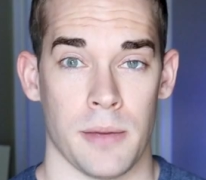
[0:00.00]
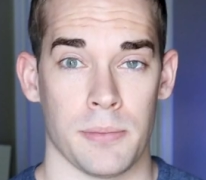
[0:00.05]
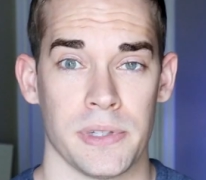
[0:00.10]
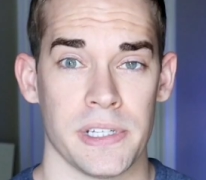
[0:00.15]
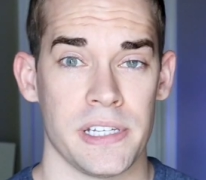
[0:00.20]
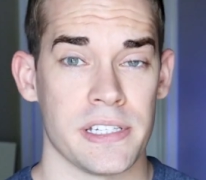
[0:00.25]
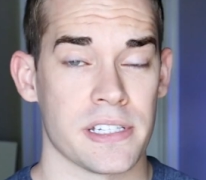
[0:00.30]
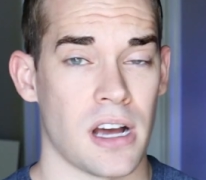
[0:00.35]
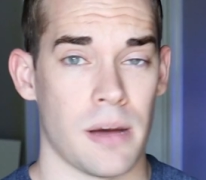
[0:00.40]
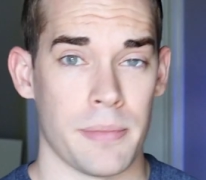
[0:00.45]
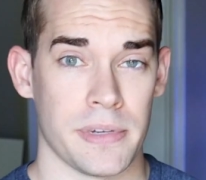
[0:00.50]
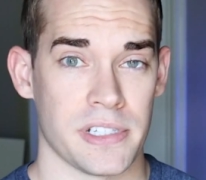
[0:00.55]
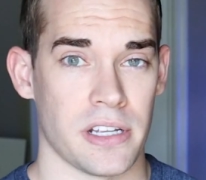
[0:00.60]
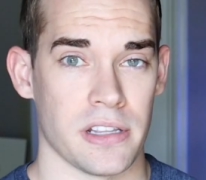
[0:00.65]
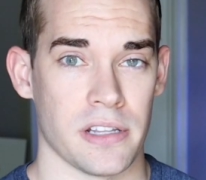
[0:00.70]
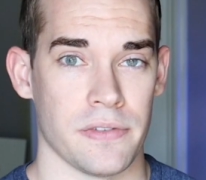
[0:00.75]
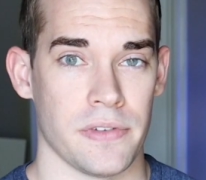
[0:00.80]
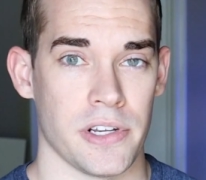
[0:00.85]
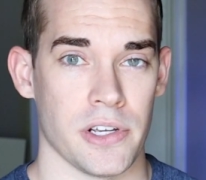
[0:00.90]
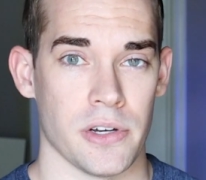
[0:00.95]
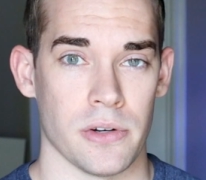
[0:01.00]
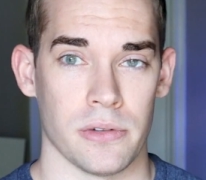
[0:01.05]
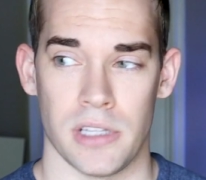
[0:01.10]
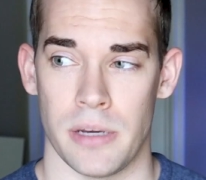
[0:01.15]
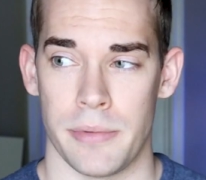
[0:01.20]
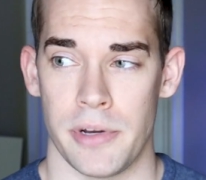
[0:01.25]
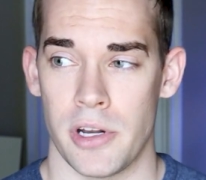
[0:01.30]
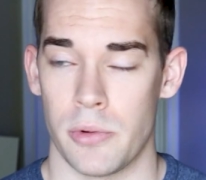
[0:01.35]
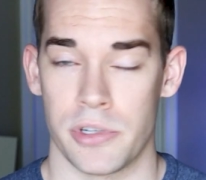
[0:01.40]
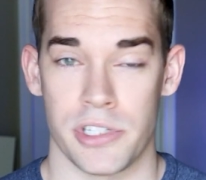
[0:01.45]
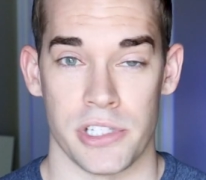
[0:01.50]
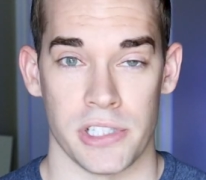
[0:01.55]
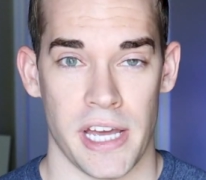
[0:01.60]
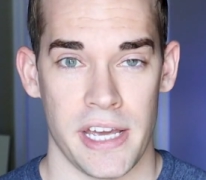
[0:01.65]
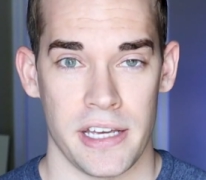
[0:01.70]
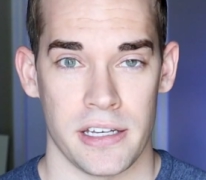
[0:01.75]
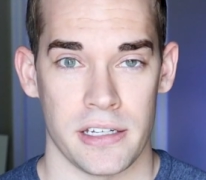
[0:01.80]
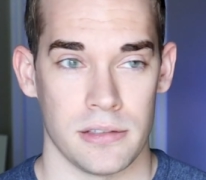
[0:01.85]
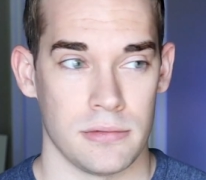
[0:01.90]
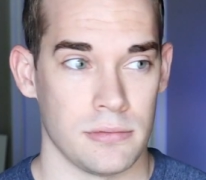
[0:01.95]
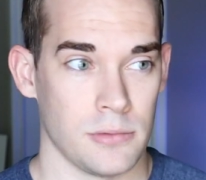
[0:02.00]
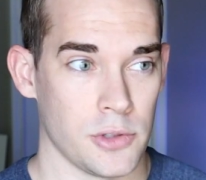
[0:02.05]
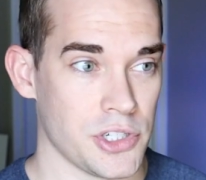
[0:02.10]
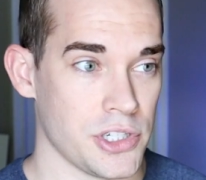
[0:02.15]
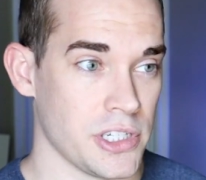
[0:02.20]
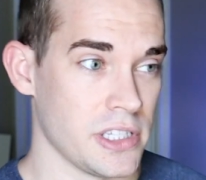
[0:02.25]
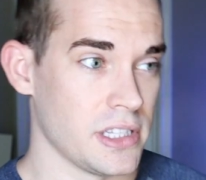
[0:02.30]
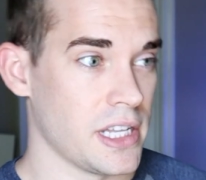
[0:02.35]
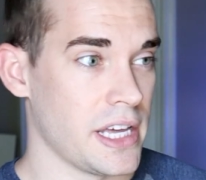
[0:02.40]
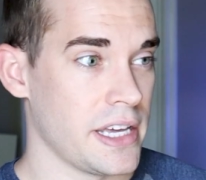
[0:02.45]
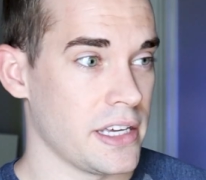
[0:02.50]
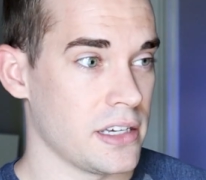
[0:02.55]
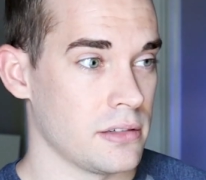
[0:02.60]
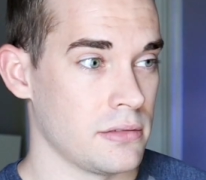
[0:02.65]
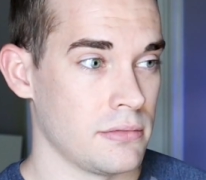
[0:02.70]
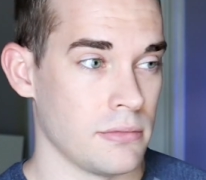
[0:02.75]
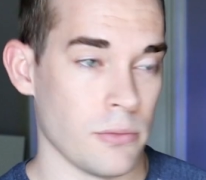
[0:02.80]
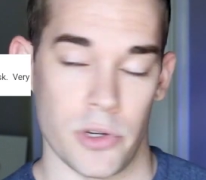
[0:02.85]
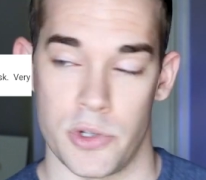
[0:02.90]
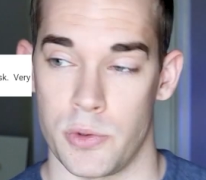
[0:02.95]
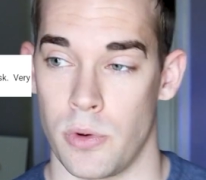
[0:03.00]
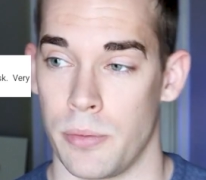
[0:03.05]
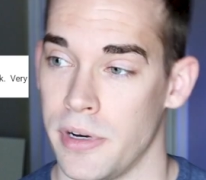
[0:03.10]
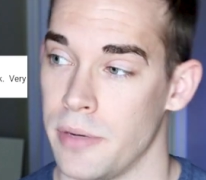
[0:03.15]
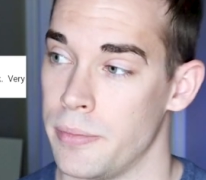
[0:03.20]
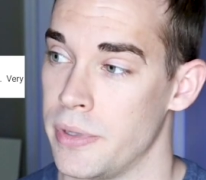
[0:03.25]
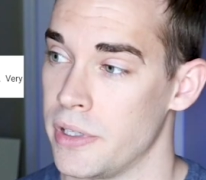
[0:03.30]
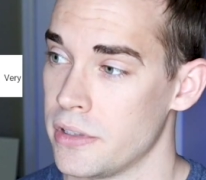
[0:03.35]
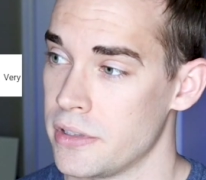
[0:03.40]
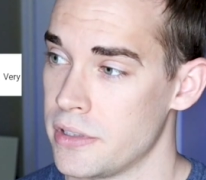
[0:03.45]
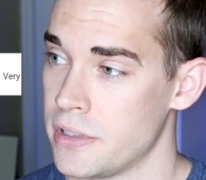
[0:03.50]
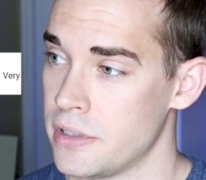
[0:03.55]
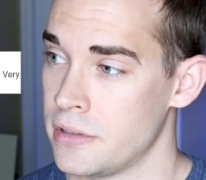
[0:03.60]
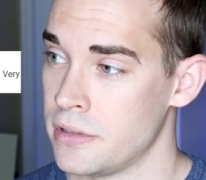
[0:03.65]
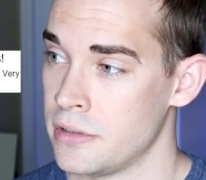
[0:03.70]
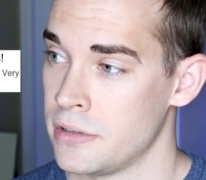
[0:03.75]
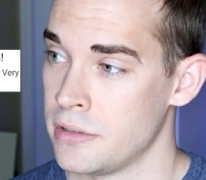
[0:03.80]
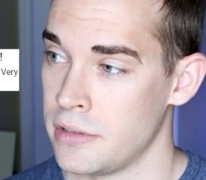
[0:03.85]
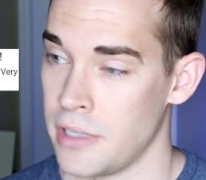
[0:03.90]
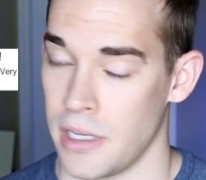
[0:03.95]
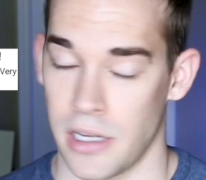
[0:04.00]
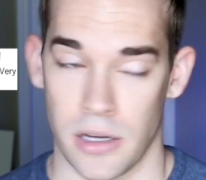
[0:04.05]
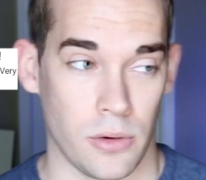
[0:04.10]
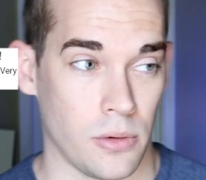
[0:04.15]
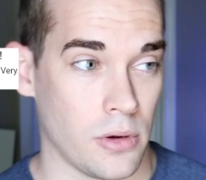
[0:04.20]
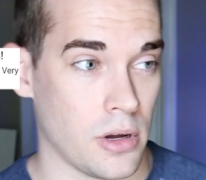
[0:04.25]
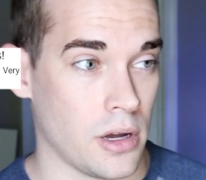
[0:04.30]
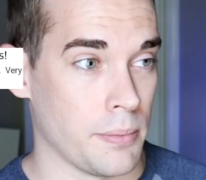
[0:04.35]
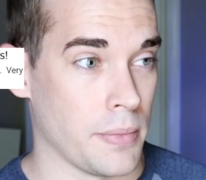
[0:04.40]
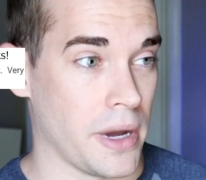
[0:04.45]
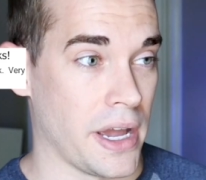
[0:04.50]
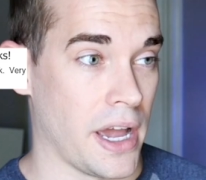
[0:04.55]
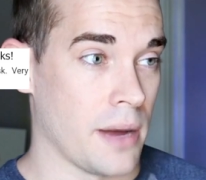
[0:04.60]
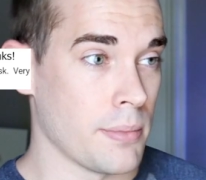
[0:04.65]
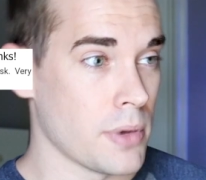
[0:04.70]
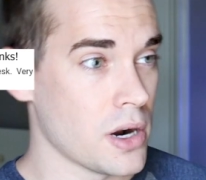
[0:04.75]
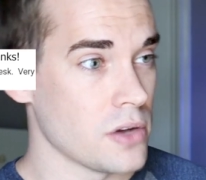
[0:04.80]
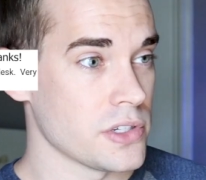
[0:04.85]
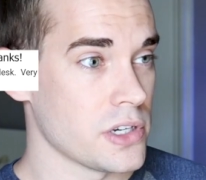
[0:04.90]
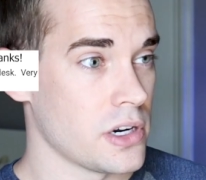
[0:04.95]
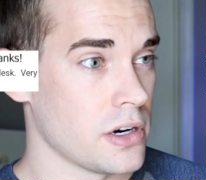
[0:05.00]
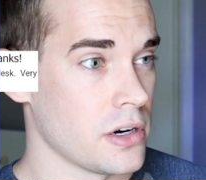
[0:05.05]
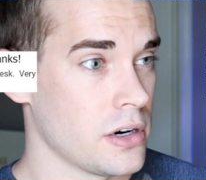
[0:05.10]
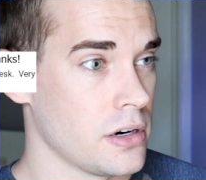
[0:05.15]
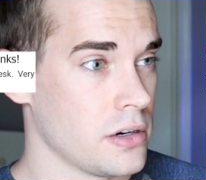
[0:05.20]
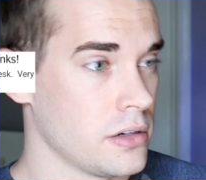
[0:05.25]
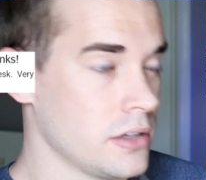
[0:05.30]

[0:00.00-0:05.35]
And please comment on the video. Let me know what you like, what you didn't like, what you want me to build, how my eyebrows are.